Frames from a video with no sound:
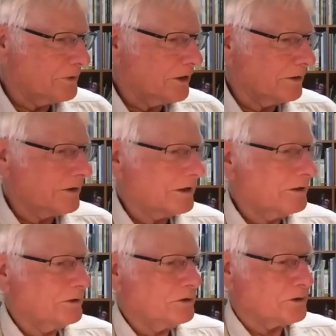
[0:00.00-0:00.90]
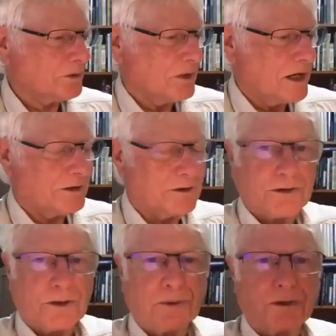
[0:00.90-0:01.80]
but I could use a rod to
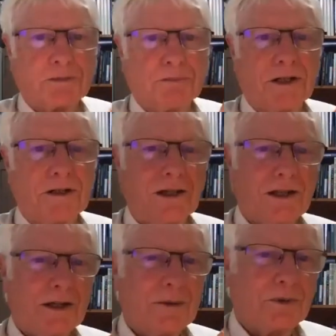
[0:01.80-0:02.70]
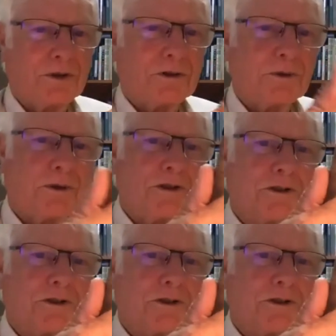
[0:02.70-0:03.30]
show this. But when you're doing this